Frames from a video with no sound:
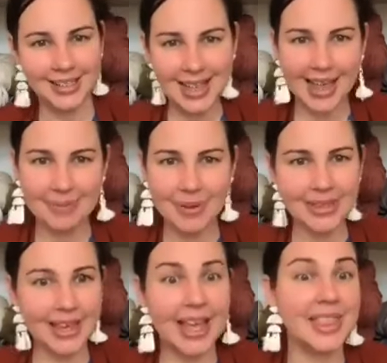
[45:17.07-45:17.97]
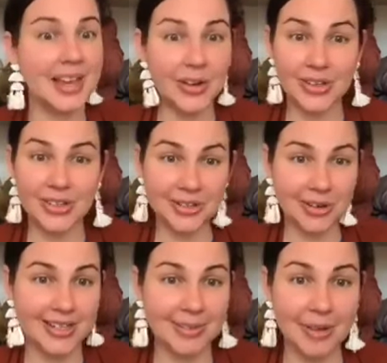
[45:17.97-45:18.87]
Type in there, that goes
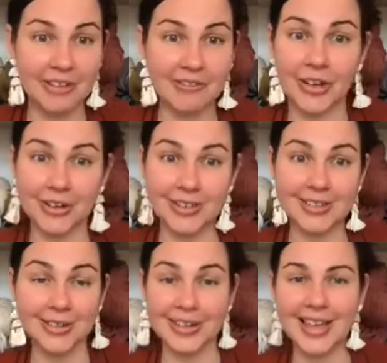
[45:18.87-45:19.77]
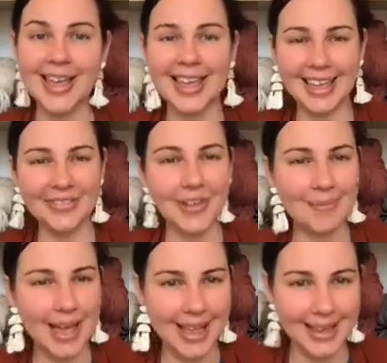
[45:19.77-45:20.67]
straight to my phone. So if I'm
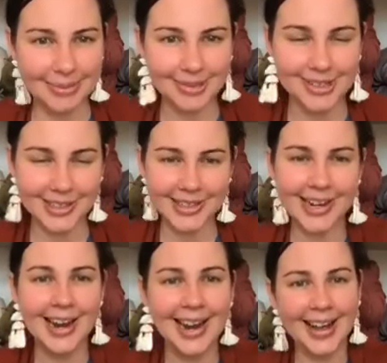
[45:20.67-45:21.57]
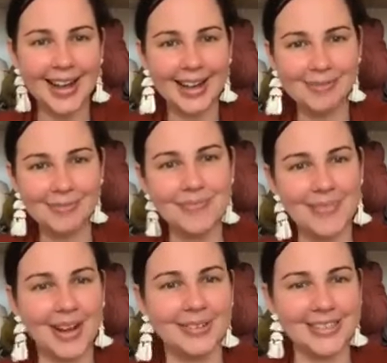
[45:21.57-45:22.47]
able to,
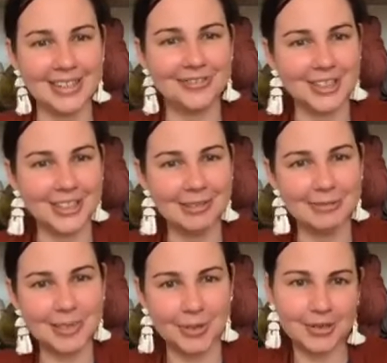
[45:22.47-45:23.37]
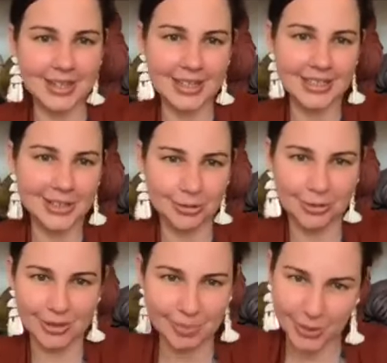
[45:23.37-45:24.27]
I'll definitely respond as soon
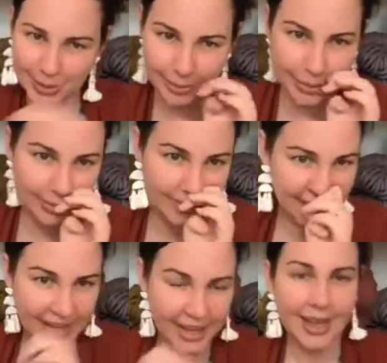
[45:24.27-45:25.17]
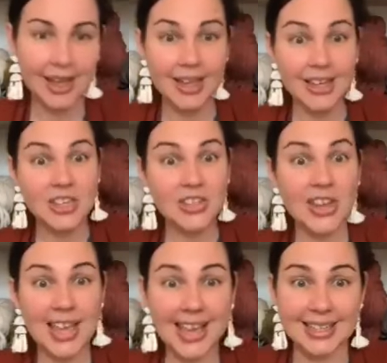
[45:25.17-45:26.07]
as possible. So
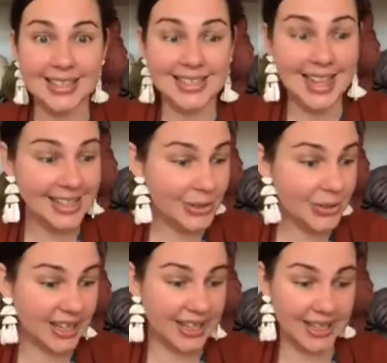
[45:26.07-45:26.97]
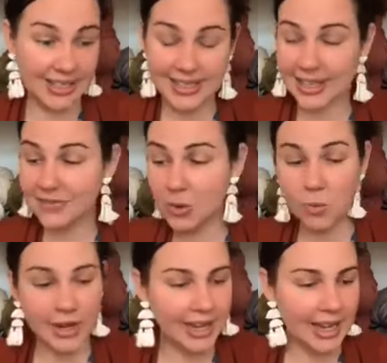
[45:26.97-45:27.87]
yes, that's all the kits. If you're
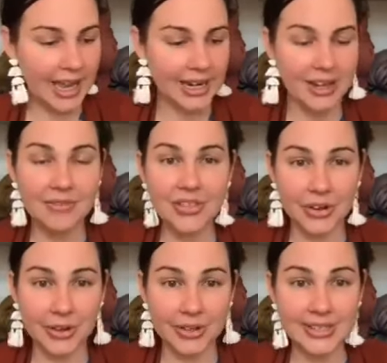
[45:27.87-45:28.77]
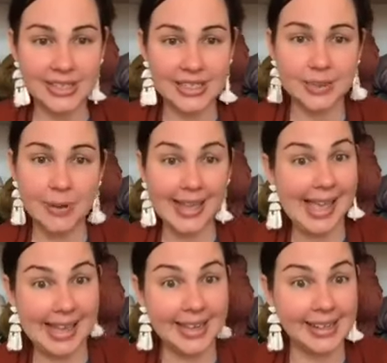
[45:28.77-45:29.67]
wanting any of those this
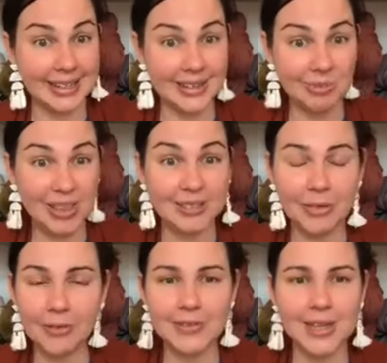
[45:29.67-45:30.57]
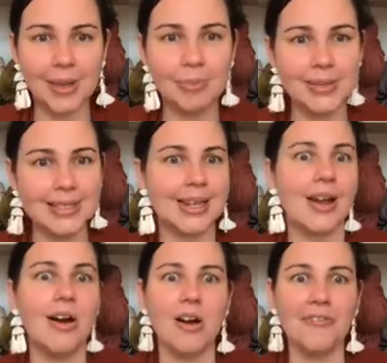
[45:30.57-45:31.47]
weekend, there's 15%
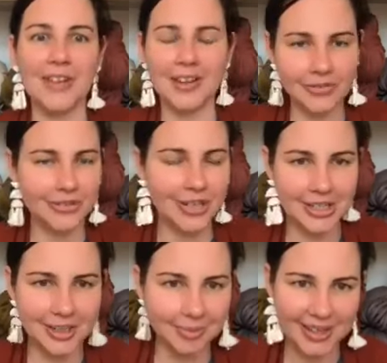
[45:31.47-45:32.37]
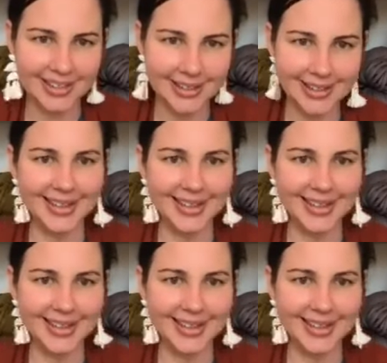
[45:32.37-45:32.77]
off and free shipping